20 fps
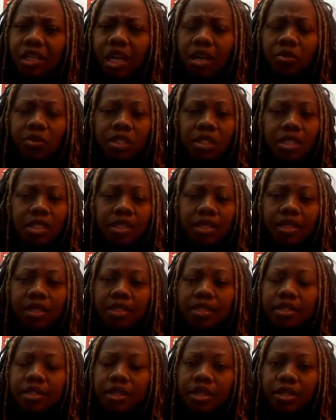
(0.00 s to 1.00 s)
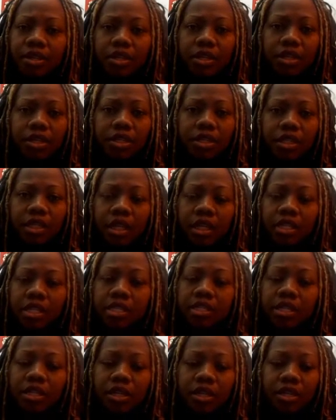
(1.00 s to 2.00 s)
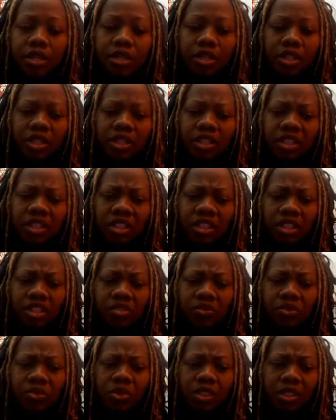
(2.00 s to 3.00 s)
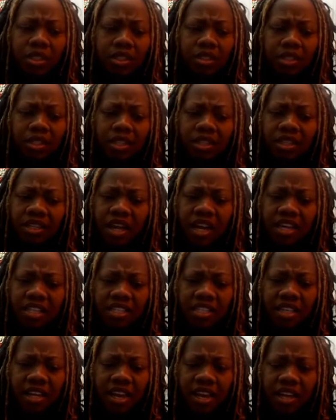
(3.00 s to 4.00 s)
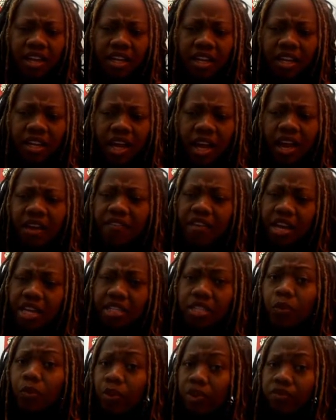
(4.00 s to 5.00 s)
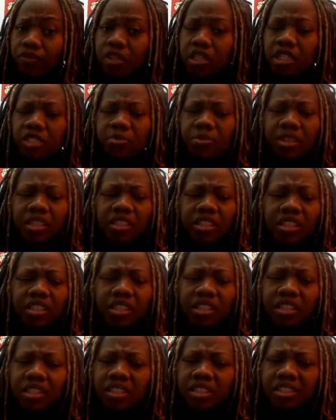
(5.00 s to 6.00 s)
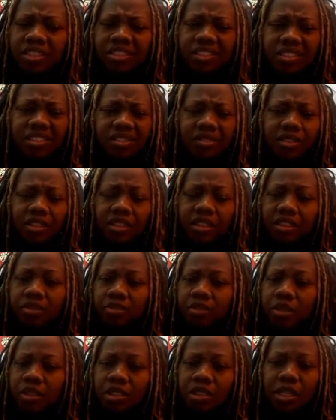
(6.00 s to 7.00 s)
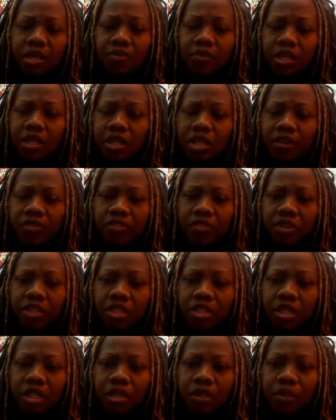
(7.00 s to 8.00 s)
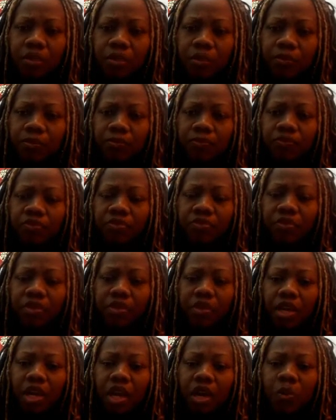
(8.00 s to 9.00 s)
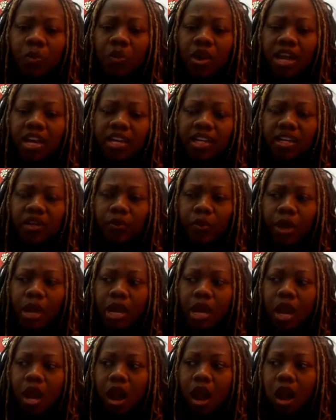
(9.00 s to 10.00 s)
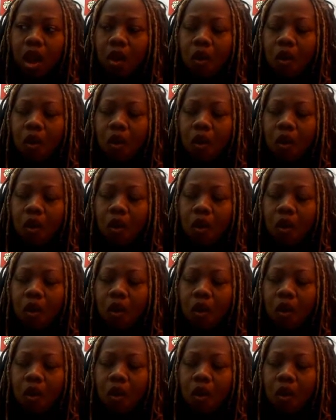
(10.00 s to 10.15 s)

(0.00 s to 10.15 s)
was just getting sicker and sicker, you know, really sick, nauseated. I have acid reflux, but it just was something different. So I waited and waited.